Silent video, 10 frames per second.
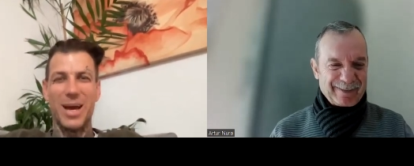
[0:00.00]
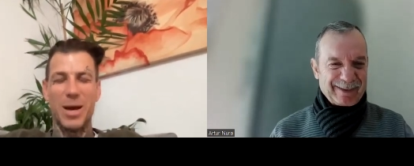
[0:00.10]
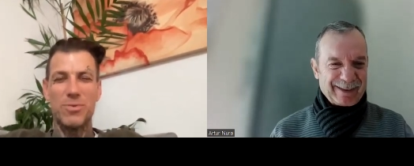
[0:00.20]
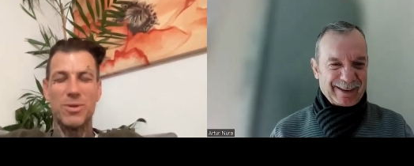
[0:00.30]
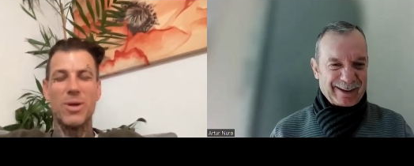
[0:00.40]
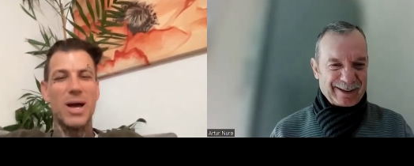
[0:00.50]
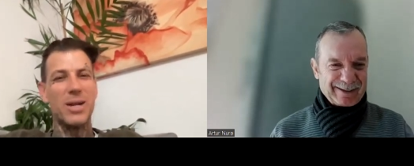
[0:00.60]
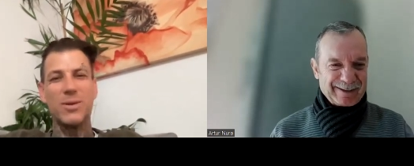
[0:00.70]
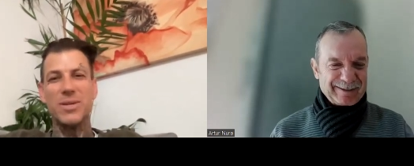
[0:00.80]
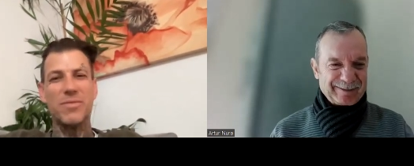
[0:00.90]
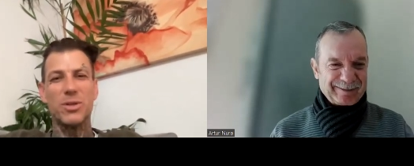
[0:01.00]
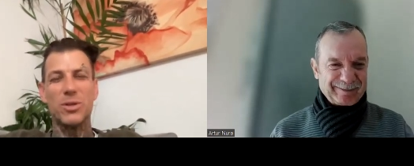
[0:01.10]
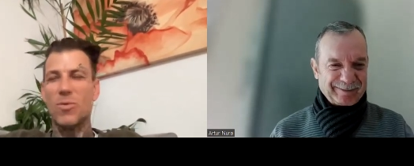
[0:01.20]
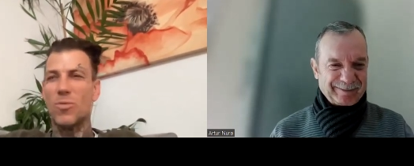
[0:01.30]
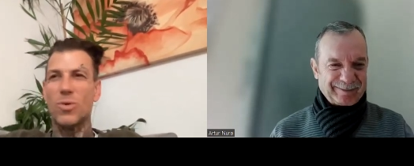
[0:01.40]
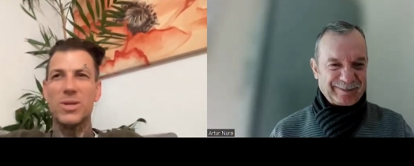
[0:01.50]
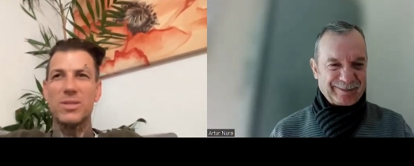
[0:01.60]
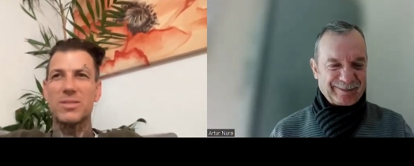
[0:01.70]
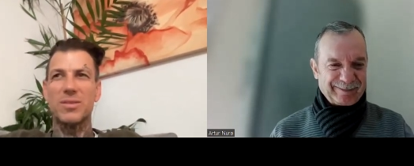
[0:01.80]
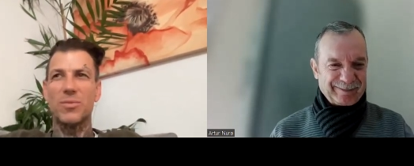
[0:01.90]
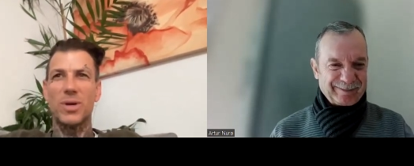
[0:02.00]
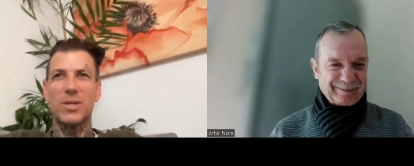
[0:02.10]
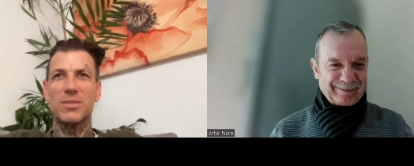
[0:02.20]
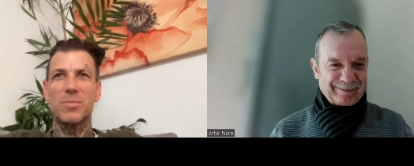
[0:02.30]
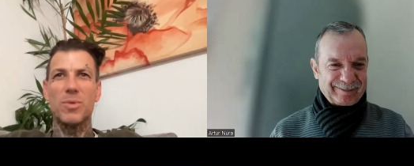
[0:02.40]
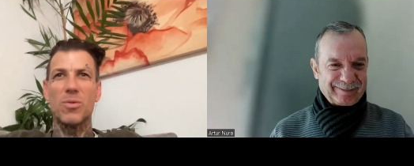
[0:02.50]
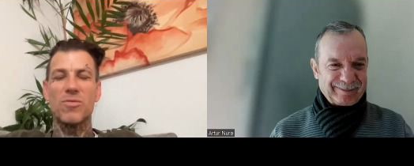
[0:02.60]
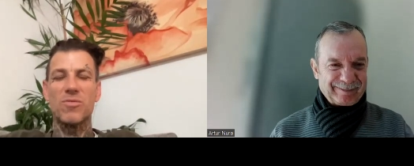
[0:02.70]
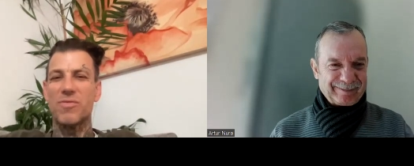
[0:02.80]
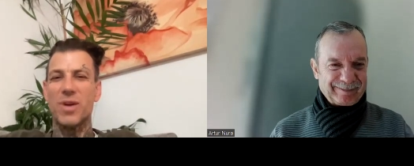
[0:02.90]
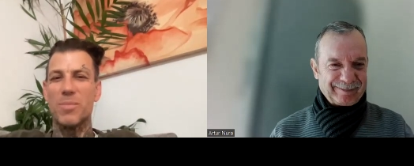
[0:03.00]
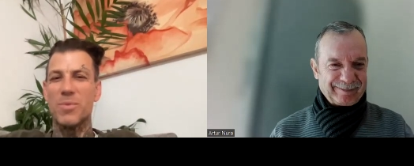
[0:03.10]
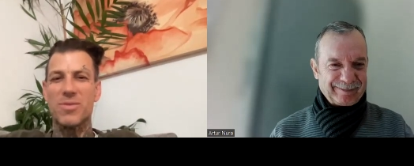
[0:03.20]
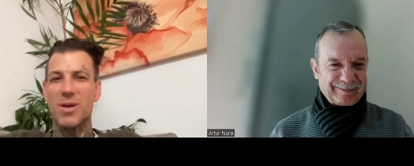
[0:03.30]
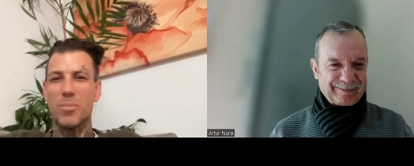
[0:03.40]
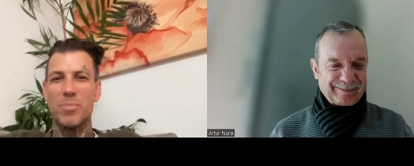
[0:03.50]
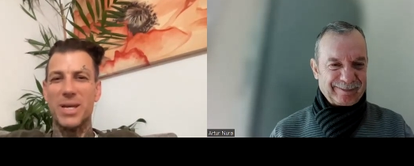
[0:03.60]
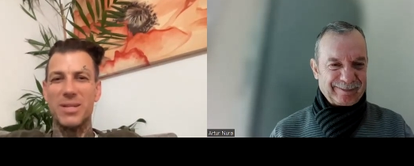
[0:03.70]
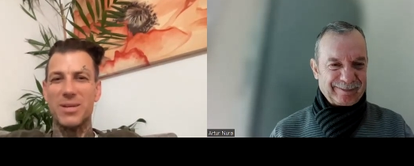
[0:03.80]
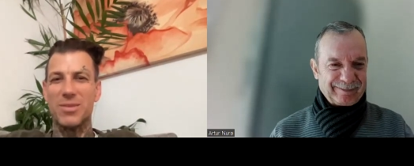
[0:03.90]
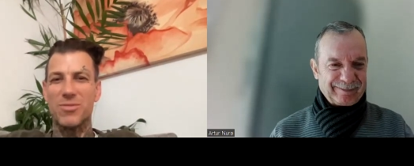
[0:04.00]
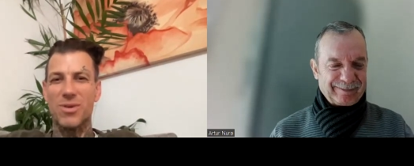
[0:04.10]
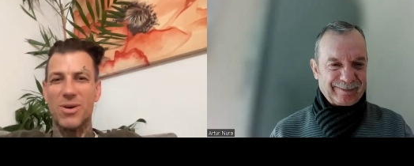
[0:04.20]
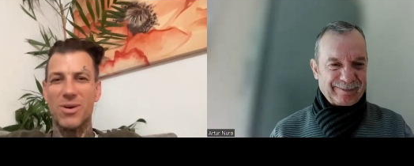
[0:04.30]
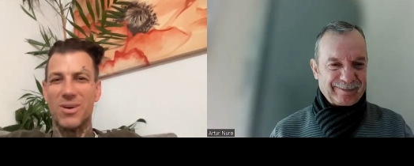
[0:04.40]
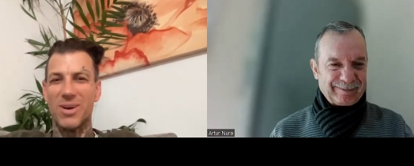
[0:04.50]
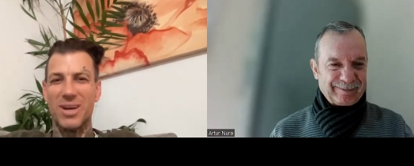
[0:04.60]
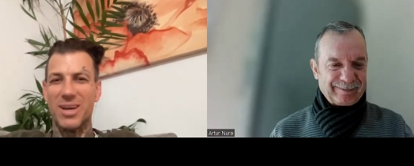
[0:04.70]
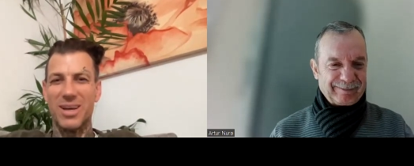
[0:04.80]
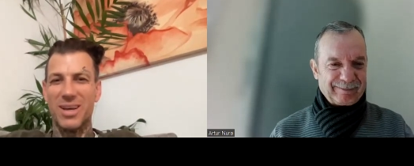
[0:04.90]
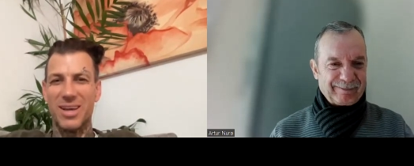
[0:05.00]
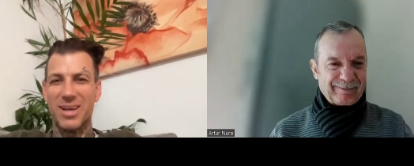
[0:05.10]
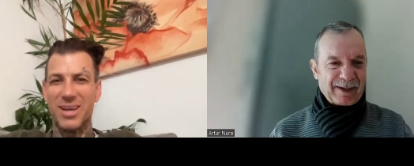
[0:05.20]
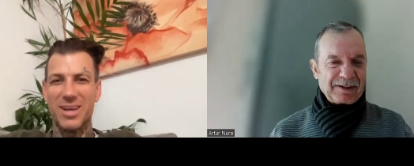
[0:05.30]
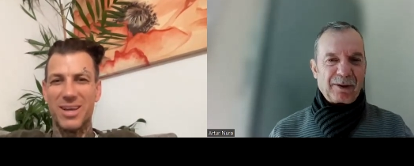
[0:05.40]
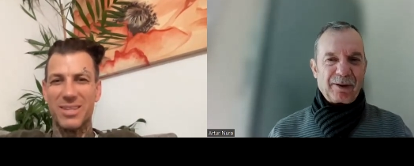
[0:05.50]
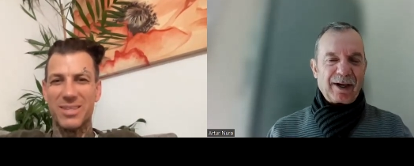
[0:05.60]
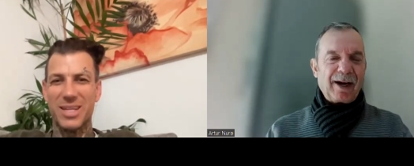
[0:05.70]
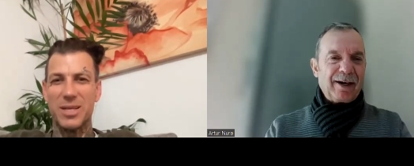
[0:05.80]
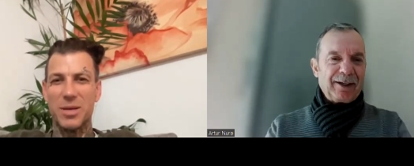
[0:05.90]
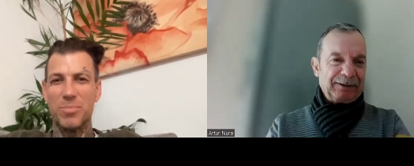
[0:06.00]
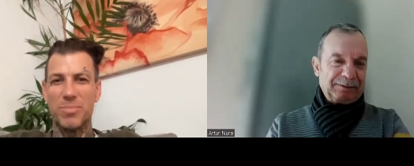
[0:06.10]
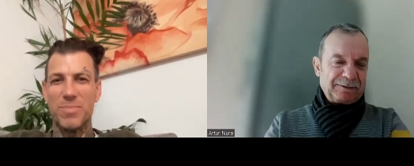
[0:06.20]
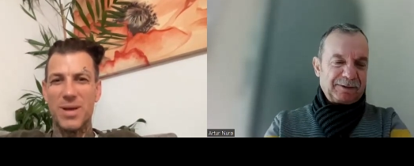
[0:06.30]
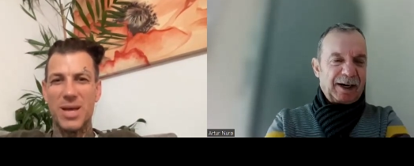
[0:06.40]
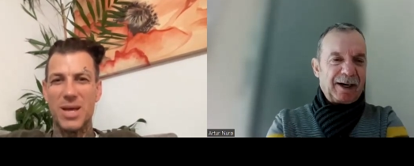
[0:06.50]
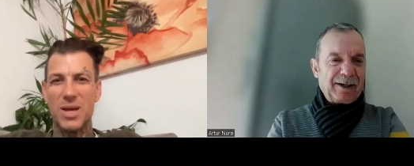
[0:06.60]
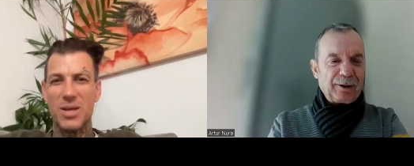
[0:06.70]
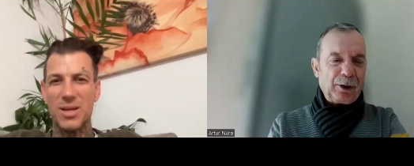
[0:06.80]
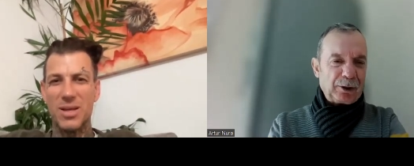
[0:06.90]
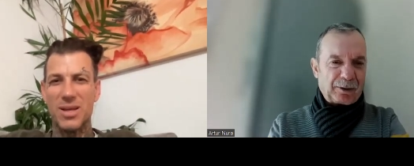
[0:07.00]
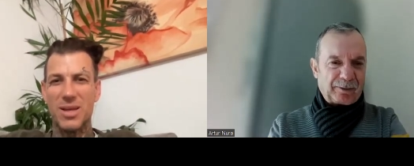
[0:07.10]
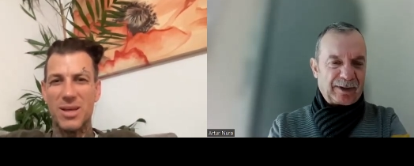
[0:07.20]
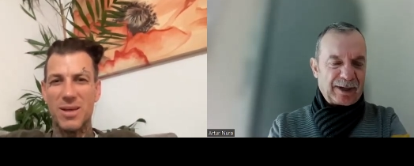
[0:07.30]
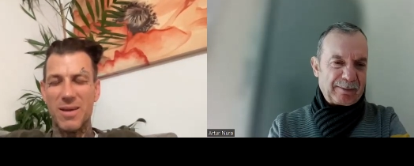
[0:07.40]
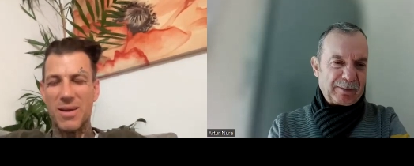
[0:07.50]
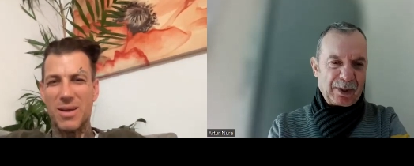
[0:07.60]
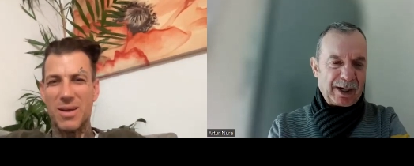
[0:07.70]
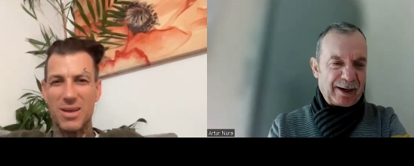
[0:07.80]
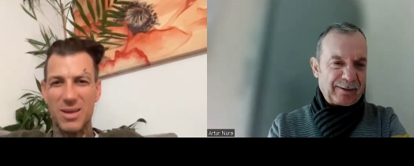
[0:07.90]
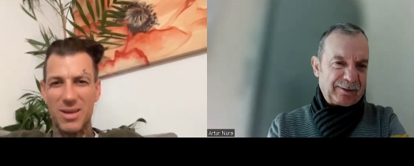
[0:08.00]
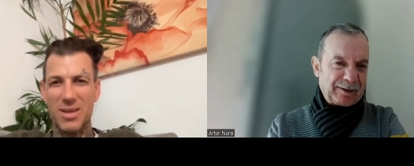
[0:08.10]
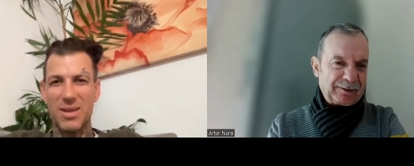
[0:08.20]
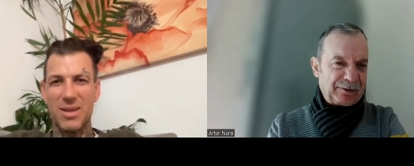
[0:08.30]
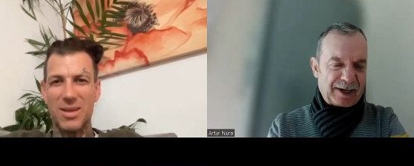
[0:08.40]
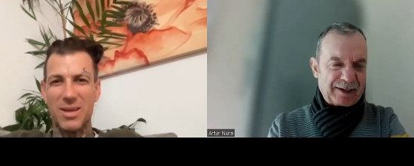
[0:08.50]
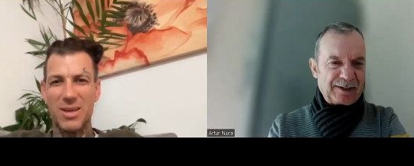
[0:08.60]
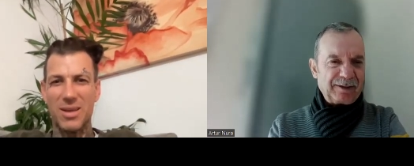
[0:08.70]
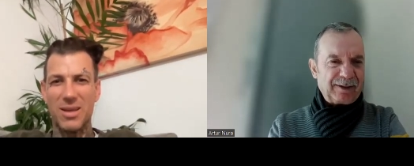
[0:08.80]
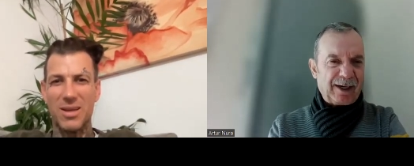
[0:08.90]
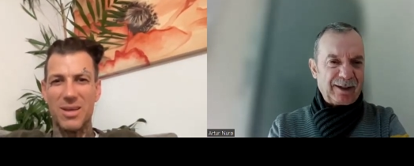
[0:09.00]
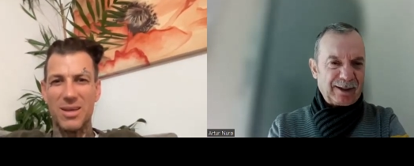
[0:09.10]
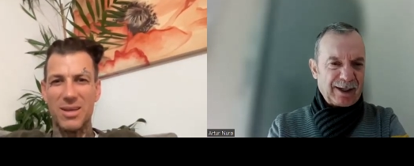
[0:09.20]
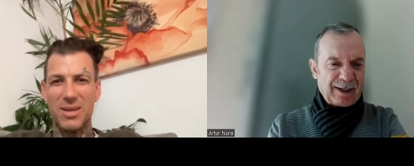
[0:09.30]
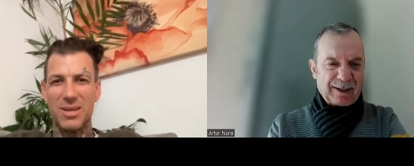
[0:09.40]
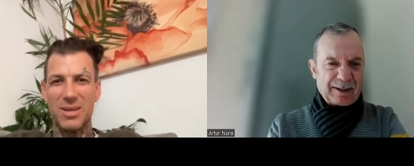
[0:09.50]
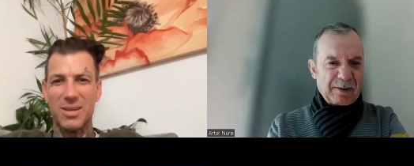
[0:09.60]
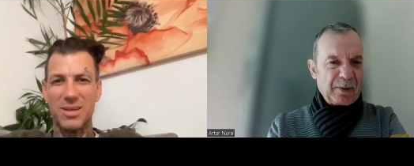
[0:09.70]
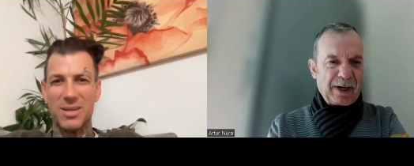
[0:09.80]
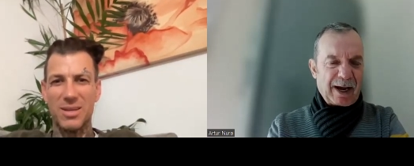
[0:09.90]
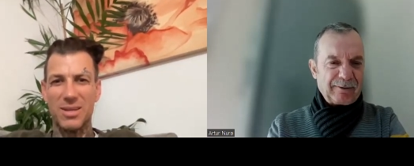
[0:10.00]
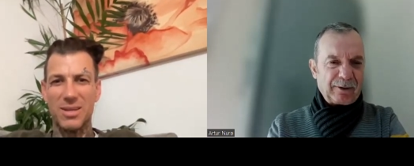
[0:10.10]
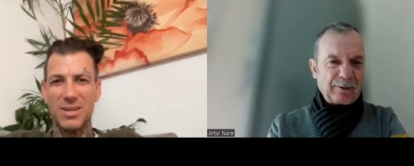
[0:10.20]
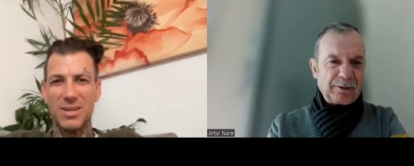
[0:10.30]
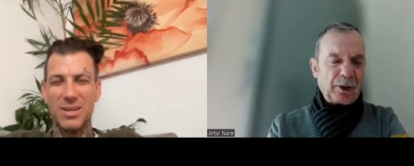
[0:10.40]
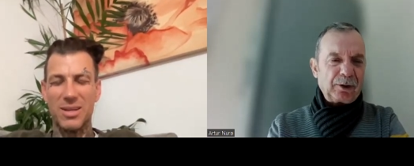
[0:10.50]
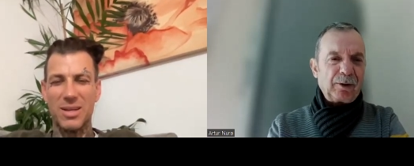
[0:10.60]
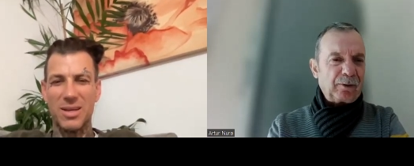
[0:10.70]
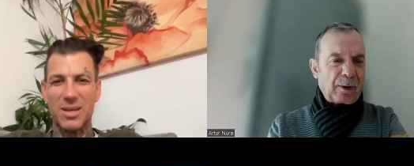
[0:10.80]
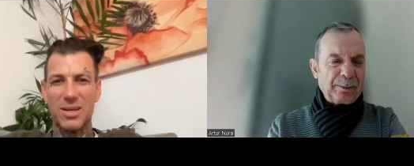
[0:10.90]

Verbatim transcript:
Speaker 1: Absolutely. I don't even know what is what is the most famous Albanian song.
Speaker 2: Sure, there are there are a lot of them. We have a festival we have a lot of